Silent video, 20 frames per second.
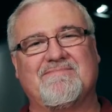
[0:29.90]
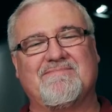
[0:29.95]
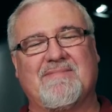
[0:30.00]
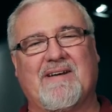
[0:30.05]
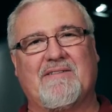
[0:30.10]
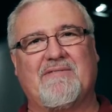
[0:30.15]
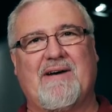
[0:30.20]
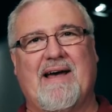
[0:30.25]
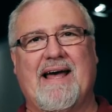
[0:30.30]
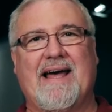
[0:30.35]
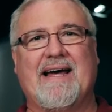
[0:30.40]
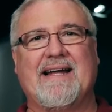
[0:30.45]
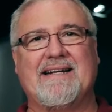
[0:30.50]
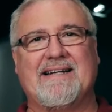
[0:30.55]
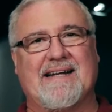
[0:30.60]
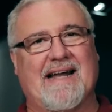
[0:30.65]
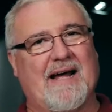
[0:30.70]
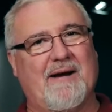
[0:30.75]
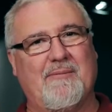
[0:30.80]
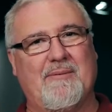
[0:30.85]
have had
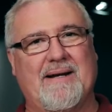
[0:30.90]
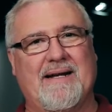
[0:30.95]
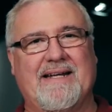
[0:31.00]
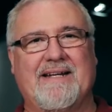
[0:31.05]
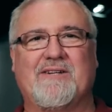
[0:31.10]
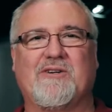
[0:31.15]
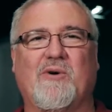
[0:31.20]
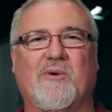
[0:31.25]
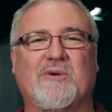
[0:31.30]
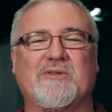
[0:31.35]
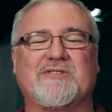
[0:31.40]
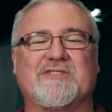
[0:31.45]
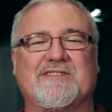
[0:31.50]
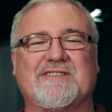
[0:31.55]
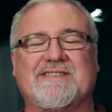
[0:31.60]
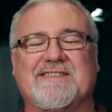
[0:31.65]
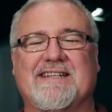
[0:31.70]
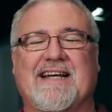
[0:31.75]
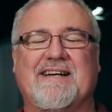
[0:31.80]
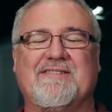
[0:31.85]
and how many
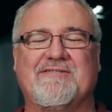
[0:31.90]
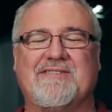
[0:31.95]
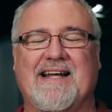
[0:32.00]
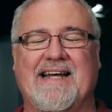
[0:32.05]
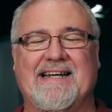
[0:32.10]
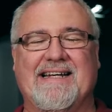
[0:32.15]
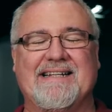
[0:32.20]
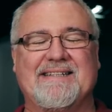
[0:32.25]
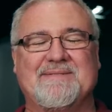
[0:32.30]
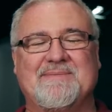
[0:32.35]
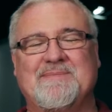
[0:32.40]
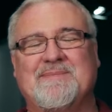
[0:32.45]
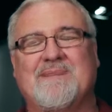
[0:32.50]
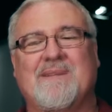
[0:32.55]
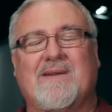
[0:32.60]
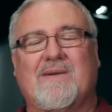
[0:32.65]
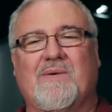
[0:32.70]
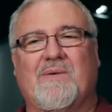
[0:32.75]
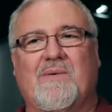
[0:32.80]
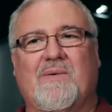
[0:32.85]
courses I've taken.
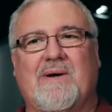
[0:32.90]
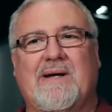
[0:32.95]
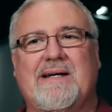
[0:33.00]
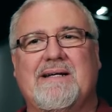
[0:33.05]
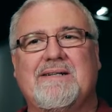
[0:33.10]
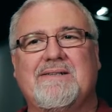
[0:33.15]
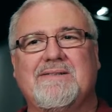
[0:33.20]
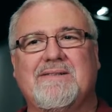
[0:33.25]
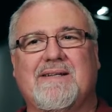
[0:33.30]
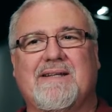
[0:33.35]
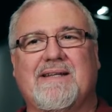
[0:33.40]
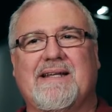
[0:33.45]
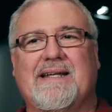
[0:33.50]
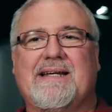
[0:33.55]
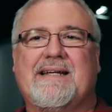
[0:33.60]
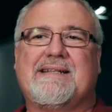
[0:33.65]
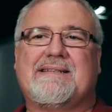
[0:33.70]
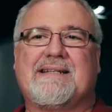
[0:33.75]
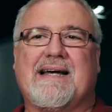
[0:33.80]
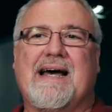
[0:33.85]
Well,
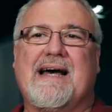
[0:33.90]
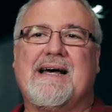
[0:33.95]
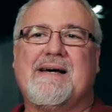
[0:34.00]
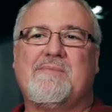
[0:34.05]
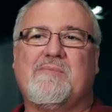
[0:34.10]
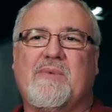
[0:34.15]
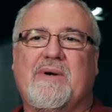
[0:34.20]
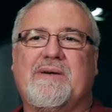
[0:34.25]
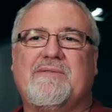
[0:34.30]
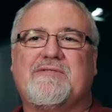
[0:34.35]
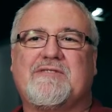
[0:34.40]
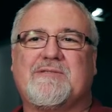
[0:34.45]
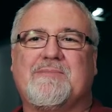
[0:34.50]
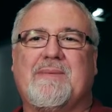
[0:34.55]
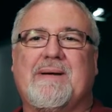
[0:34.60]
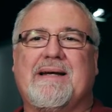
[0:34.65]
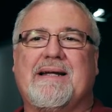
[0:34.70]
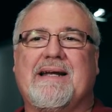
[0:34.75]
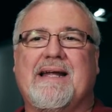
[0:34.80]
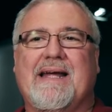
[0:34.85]
the time we've
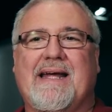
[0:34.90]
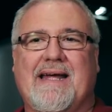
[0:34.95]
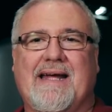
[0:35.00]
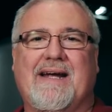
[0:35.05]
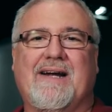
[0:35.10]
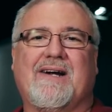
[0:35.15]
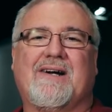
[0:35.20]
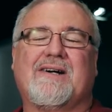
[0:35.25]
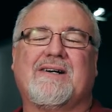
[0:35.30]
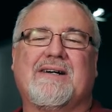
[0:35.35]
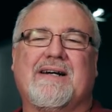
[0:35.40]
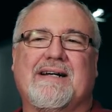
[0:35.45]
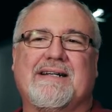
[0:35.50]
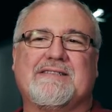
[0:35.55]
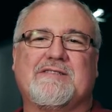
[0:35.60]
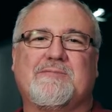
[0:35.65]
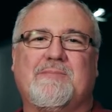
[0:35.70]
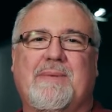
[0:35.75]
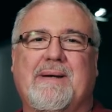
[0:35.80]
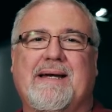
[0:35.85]
spent here
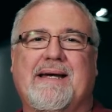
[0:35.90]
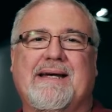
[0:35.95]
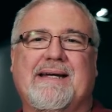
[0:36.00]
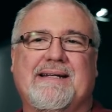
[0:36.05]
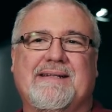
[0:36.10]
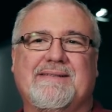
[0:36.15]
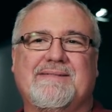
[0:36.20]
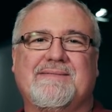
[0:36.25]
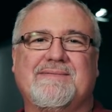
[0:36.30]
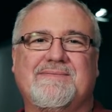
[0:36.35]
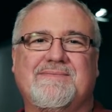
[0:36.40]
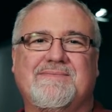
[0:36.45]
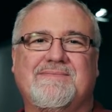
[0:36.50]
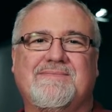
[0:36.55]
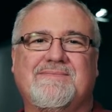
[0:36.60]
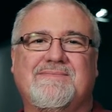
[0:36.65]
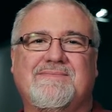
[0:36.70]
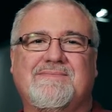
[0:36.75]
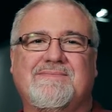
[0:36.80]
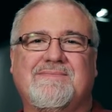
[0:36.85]
has been
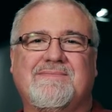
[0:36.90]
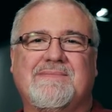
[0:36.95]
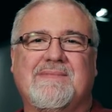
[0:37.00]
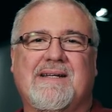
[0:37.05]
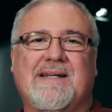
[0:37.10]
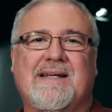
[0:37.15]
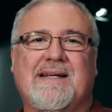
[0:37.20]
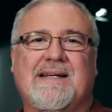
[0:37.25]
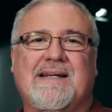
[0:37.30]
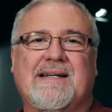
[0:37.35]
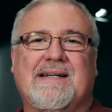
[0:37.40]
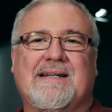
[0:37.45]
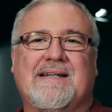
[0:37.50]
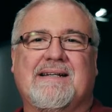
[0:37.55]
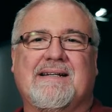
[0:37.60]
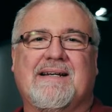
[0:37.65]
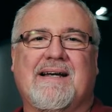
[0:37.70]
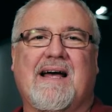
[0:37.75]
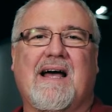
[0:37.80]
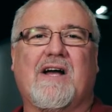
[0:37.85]

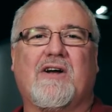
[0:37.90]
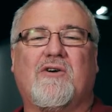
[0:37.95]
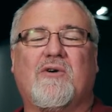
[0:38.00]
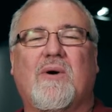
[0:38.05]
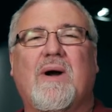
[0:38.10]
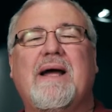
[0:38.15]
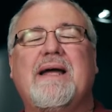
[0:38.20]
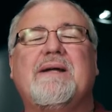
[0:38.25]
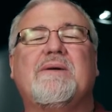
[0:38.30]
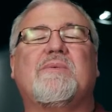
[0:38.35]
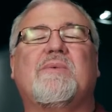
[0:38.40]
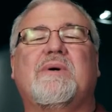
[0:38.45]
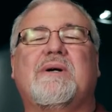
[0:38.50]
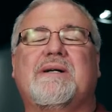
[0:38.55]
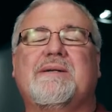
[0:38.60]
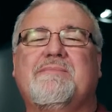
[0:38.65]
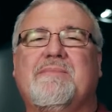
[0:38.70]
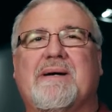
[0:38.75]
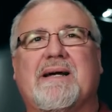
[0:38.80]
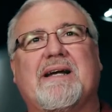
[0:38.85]
a great
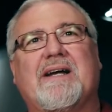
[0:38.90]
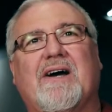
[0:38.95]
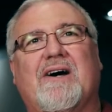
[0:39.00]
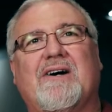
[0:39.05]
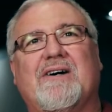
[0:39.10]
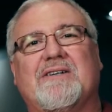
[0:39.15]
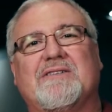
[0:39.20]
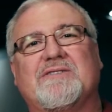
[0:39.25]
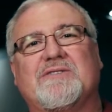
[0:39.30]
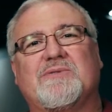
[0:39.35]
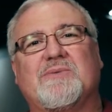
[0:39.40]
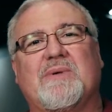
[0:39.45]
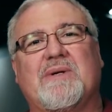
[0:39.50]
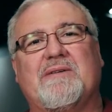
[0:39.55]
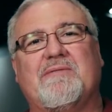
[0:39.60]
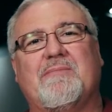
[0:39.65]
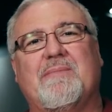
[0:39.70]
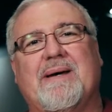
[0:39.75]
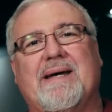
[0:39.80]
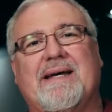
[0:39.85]
one because
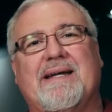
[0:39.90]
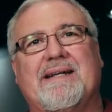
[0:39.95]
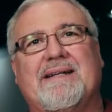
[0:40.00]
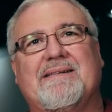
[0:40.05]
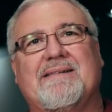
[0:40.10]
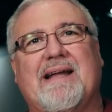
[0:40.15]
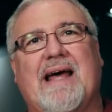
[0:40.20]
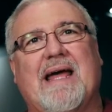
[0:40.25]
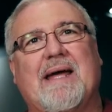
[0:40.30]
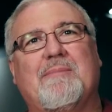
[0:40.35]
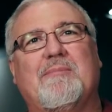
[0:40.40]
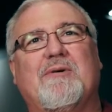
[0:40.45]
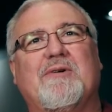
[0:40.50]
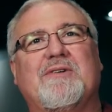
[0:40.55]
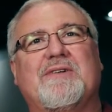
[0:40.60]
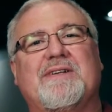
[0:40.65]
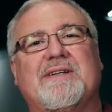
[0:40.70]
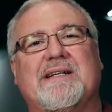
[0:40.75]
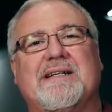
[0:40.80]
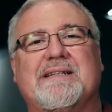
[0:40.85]
we've been
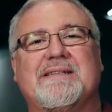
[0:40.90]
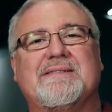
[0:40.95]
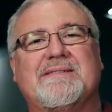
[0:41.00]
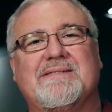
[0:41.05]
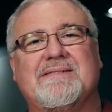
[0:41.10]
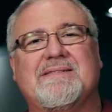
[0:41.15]
able to